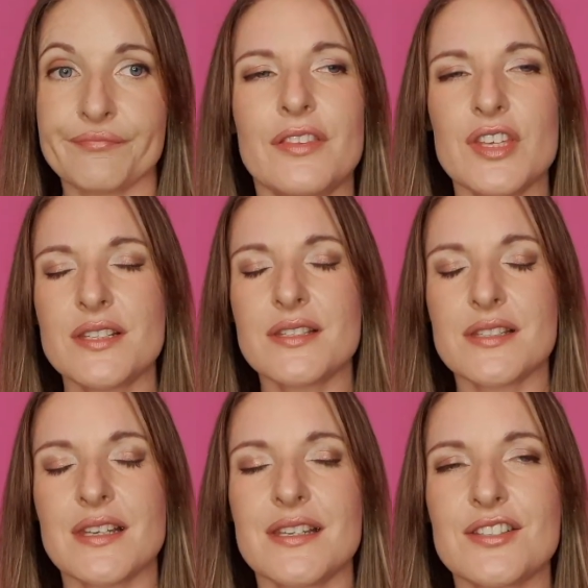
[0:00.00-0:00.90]

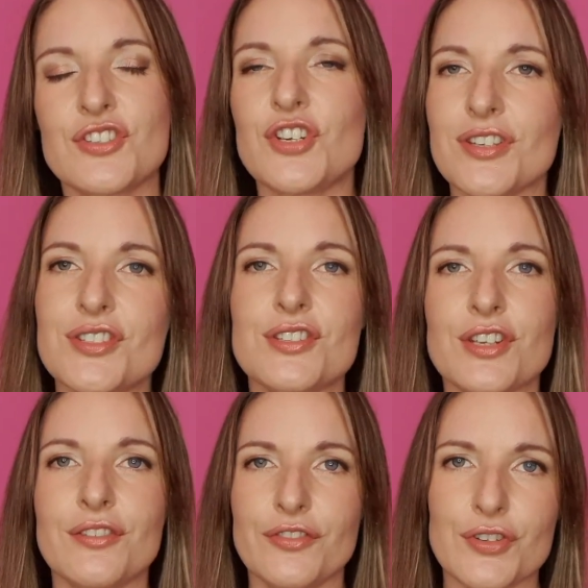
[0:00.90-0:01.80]
This is just as
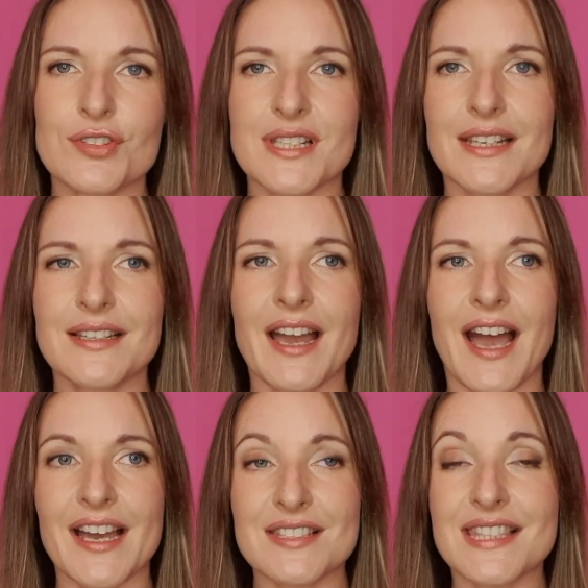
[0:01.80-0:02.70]
confusing
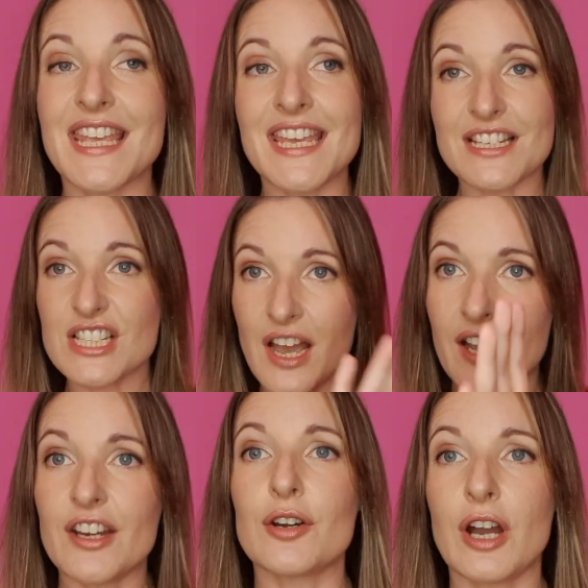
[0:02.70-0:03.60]
as the
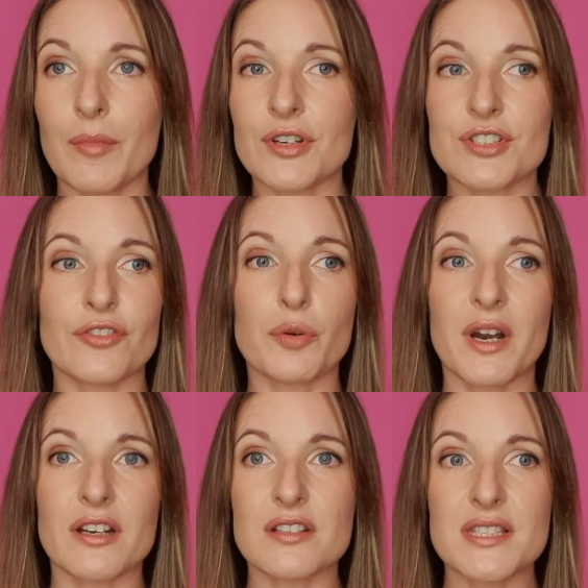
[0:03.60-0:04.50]
entire amount of
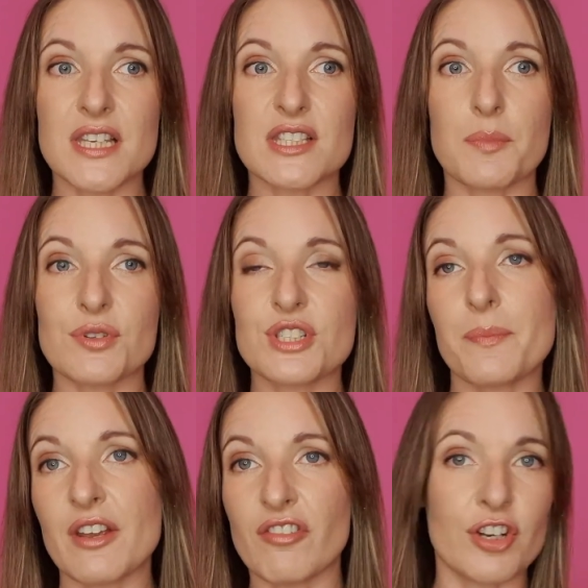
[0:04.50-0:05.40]
awareness that's supposed to
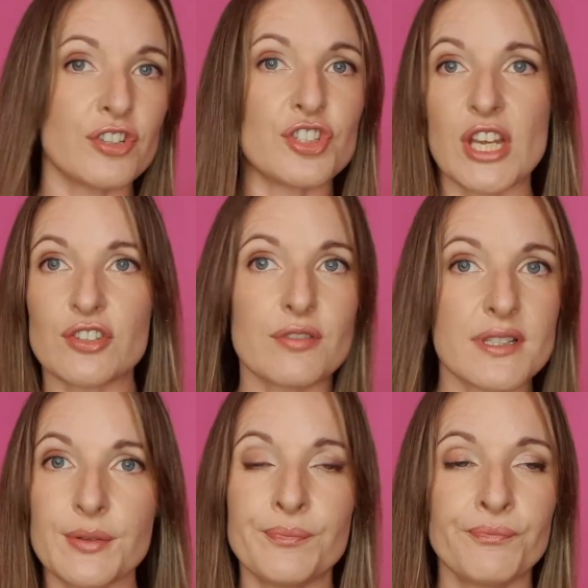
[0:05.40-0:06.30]
be around
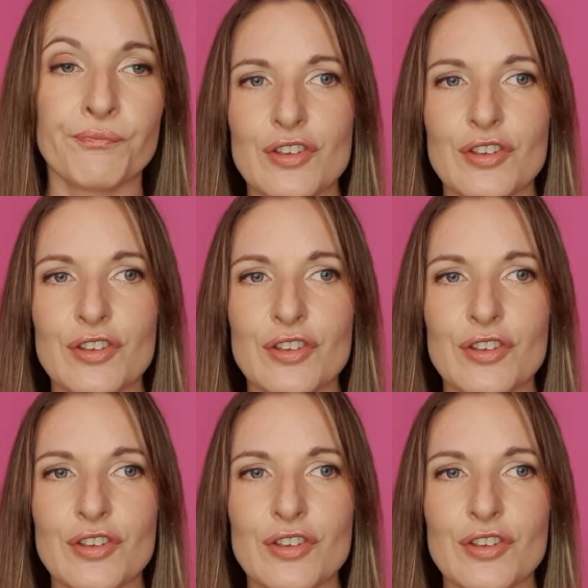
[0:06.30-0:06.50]
genderism.